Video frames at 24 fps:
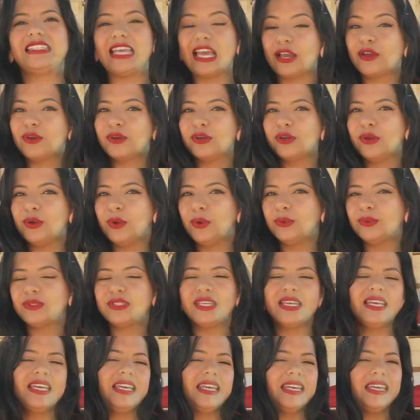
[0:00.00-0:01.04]
second dose
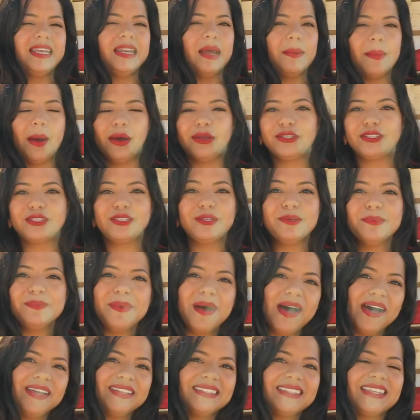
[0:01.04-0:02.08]
in about two
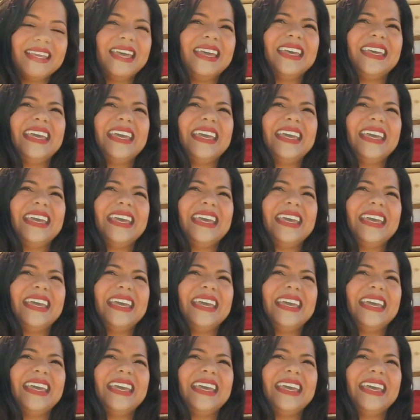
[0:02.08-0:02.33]
months.